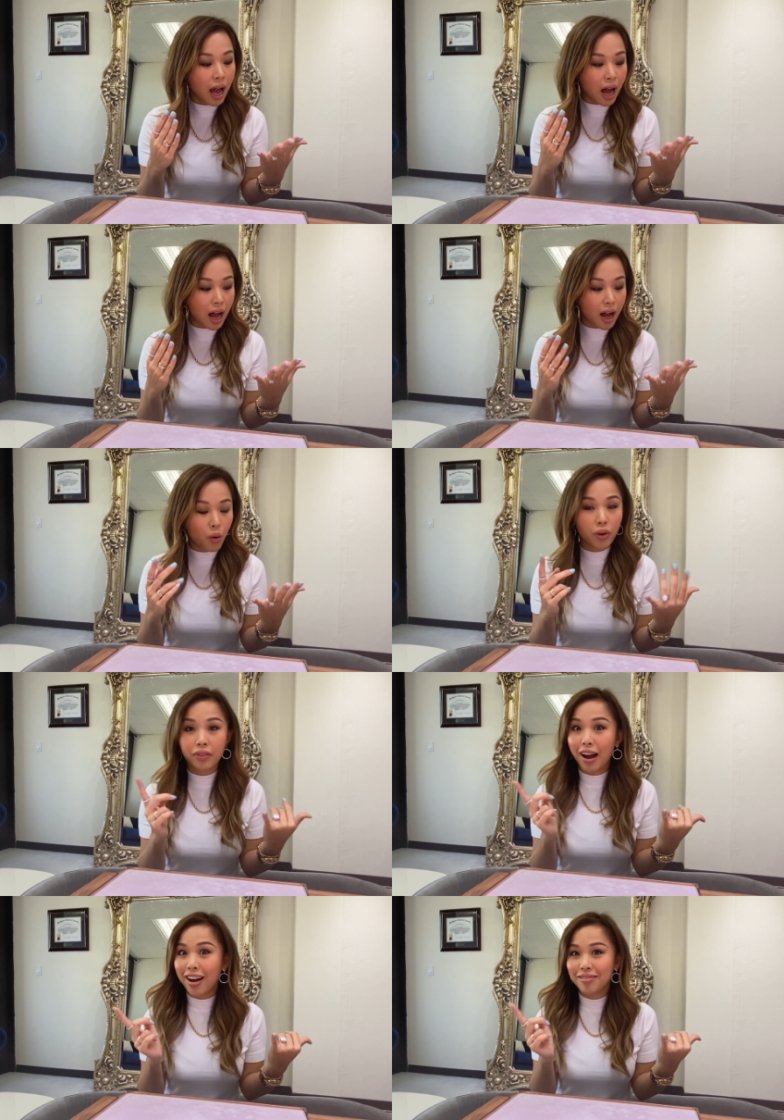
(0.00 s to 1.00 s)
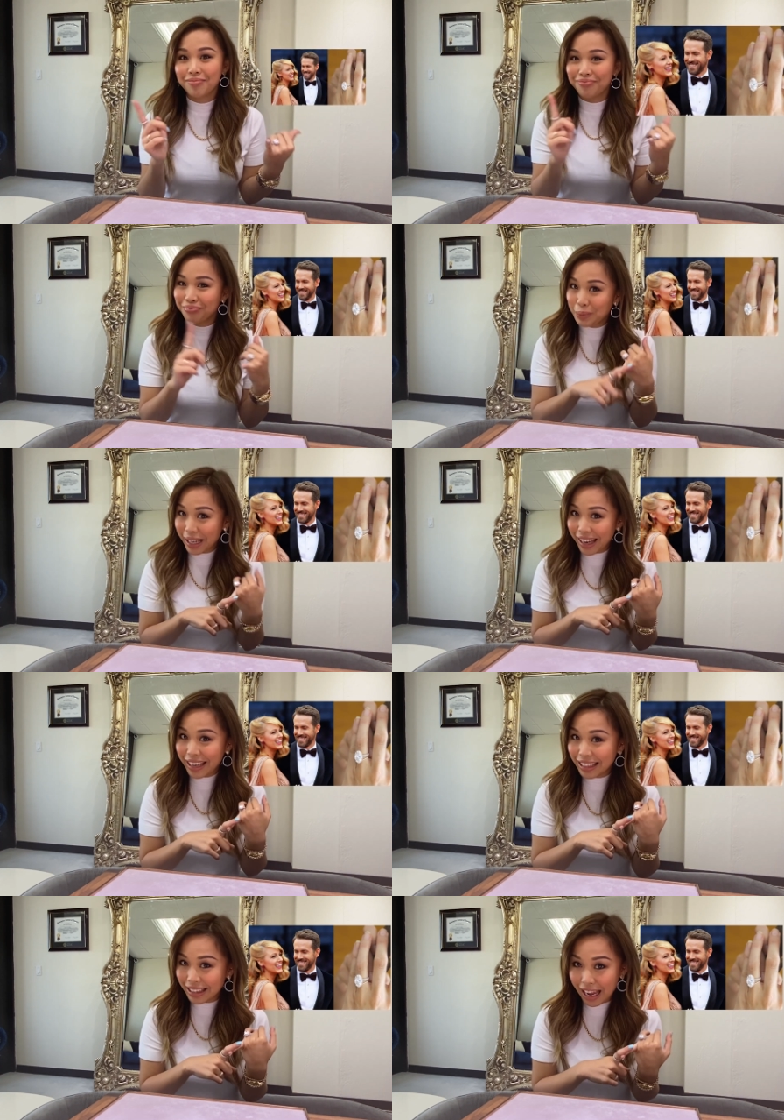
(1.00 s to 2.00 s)
Uh, we've got
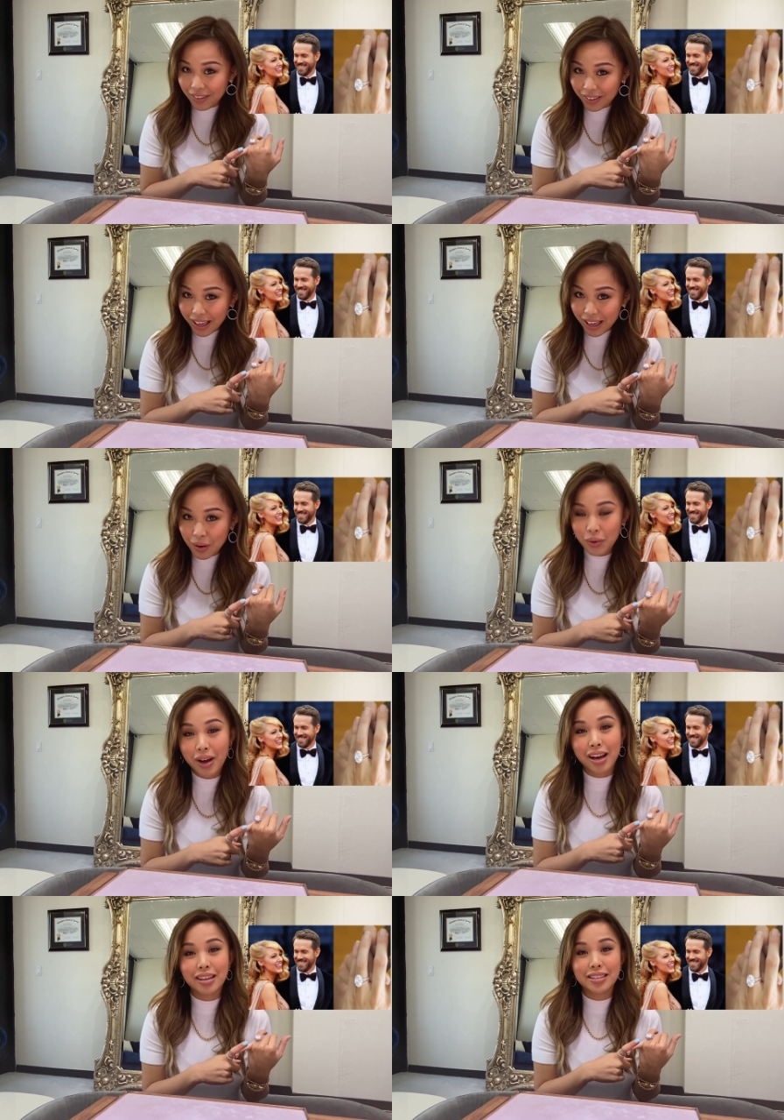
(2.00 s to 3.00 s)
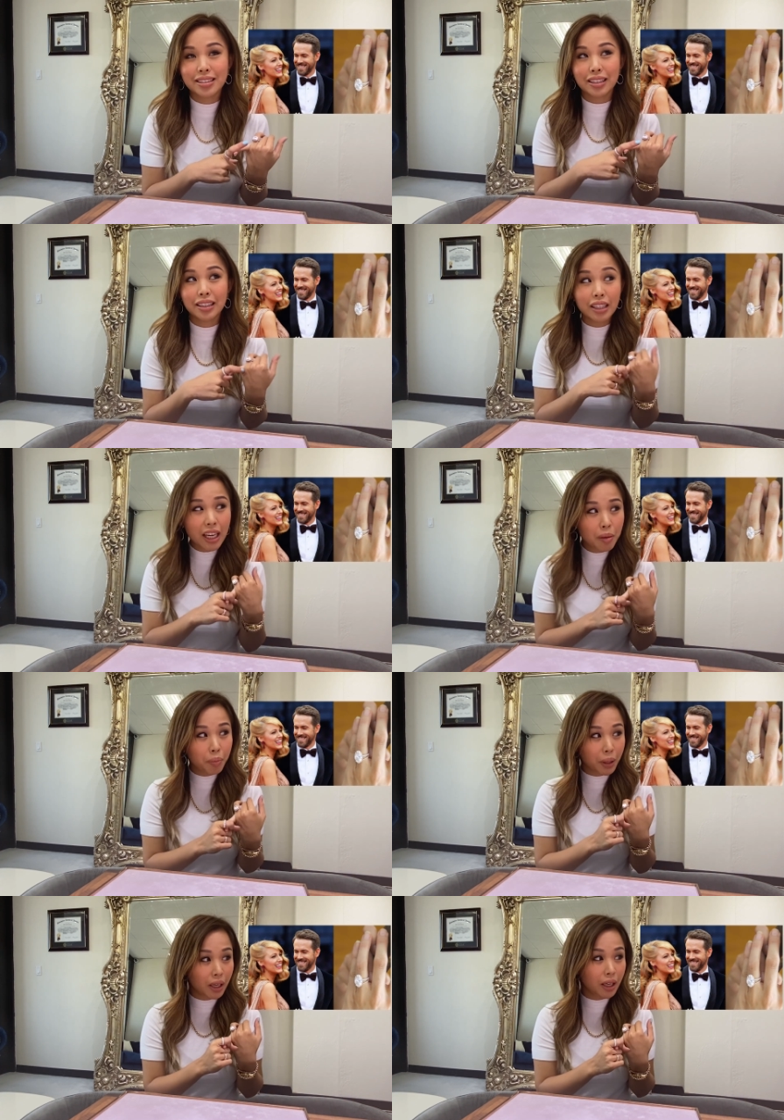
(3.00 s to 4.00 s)
Blake Lively, who has a light
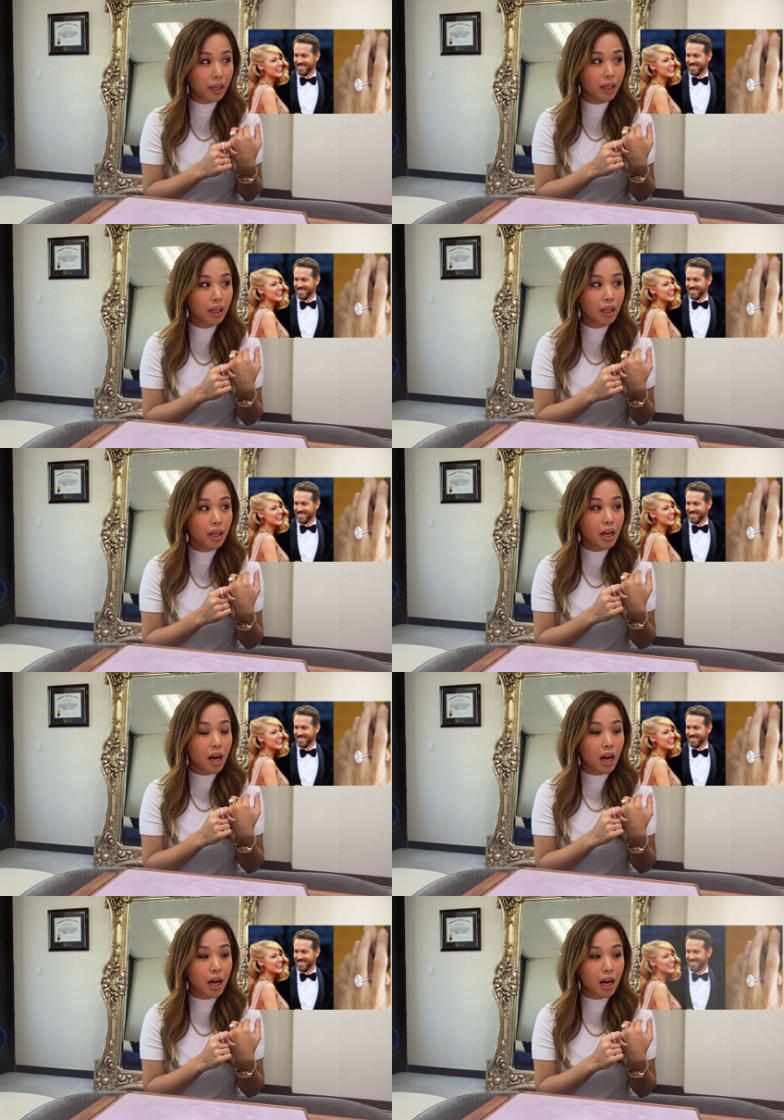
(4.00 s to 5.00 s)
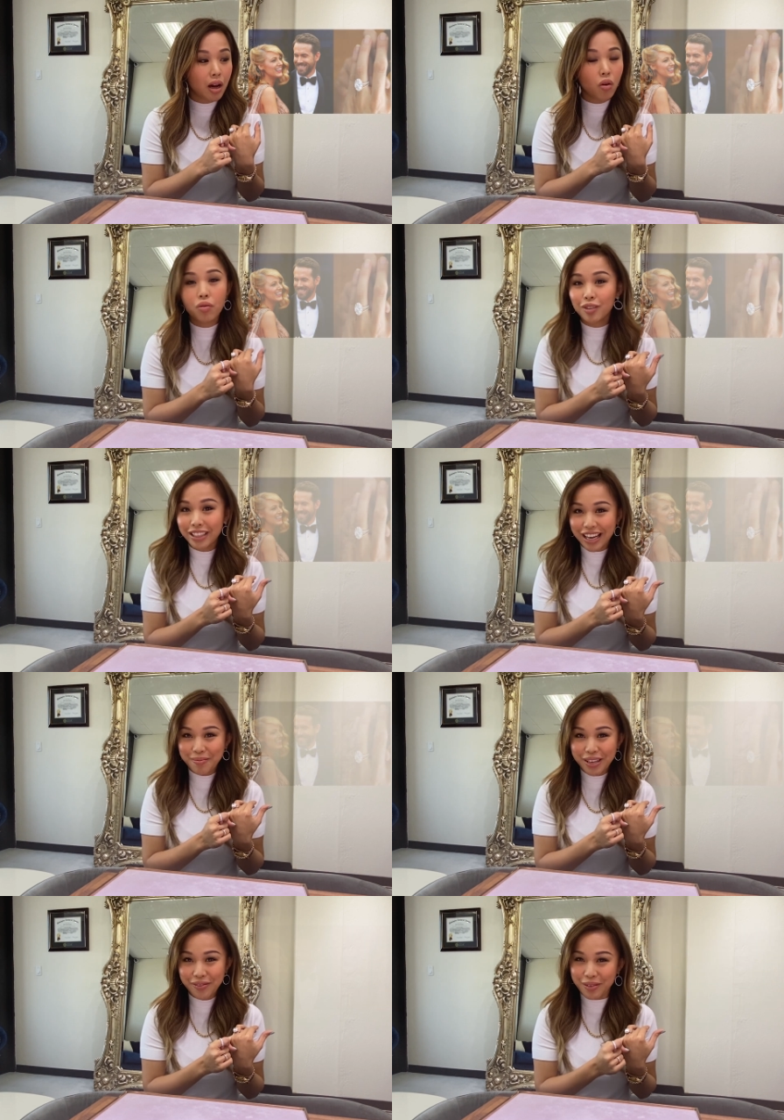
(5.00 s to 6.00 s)
pink uh, Oval
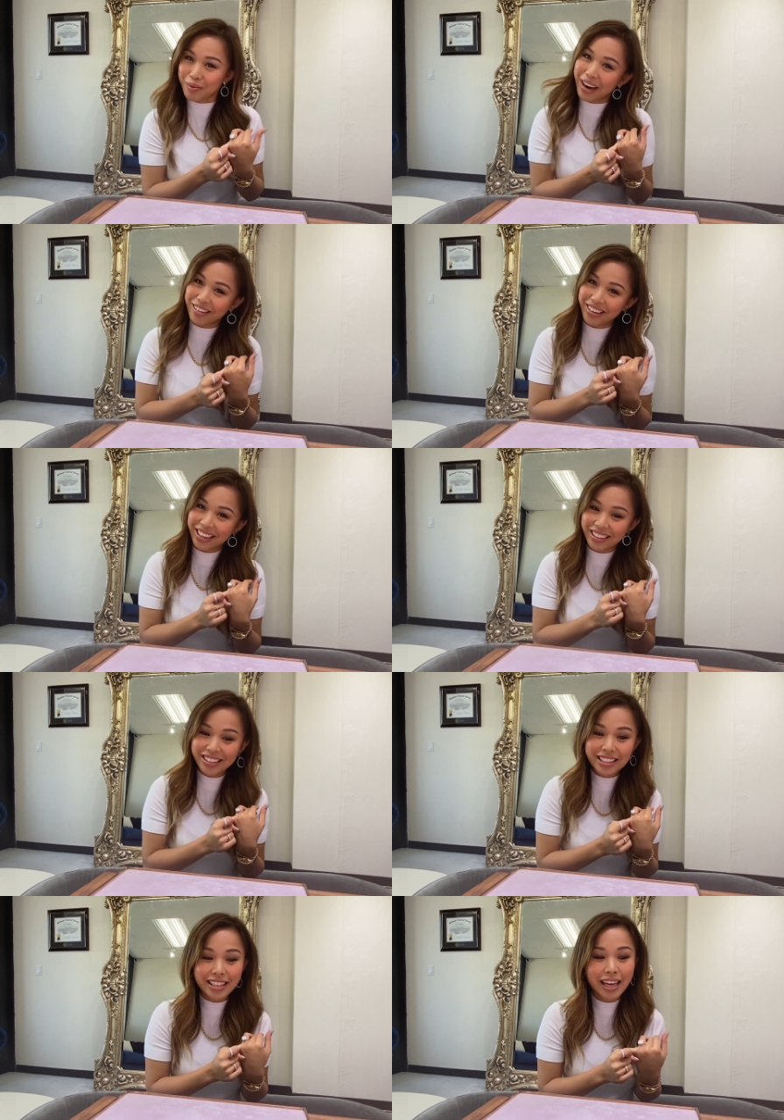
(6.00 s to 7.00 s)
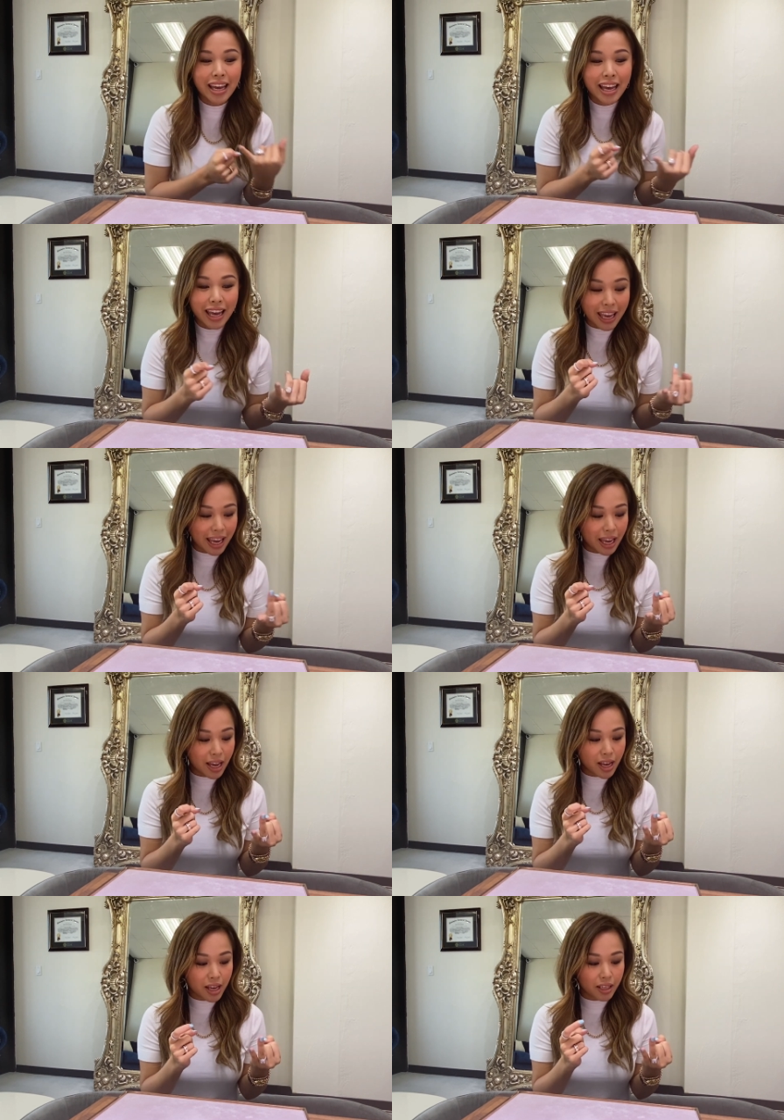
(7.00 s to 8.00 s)
Diamond from Ryan Reynolds.
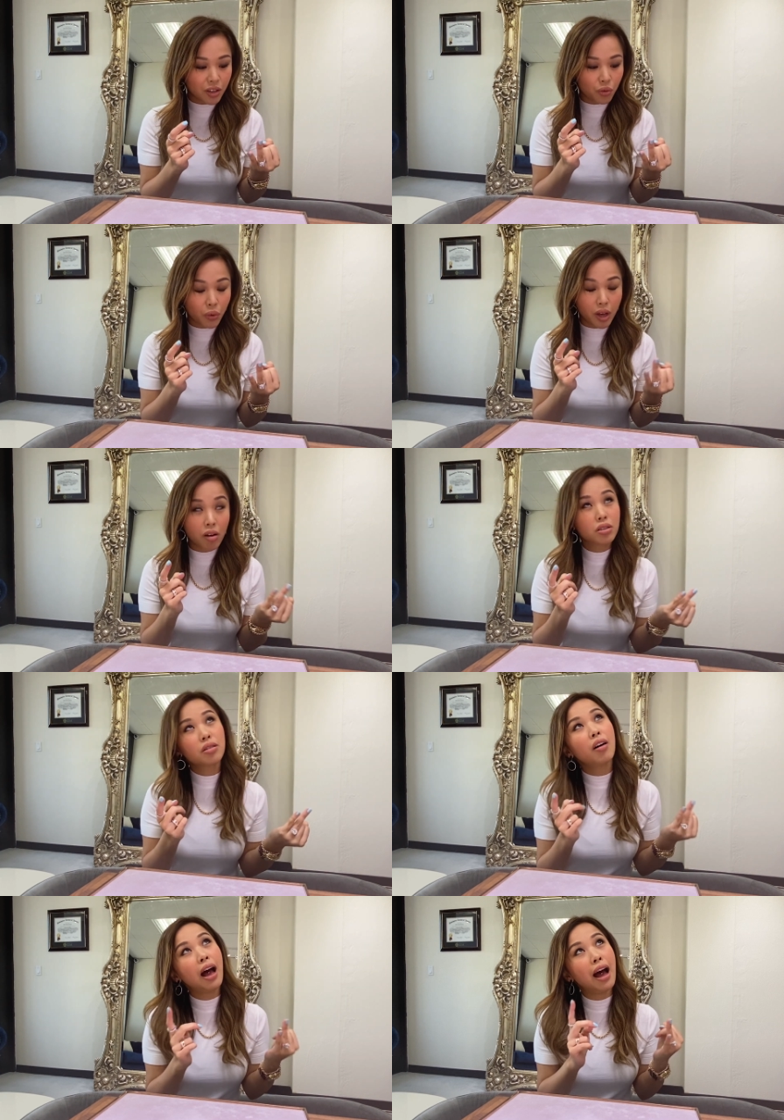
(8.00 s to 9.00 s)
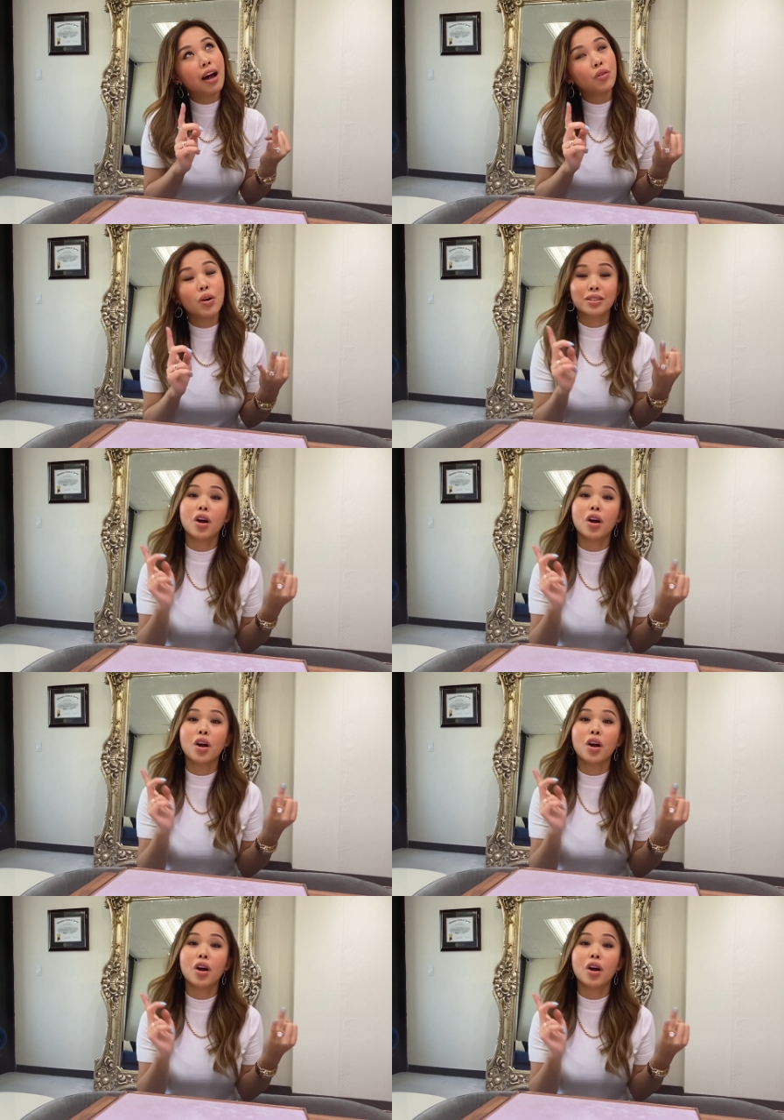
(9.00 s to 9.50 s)
And we also have, who else?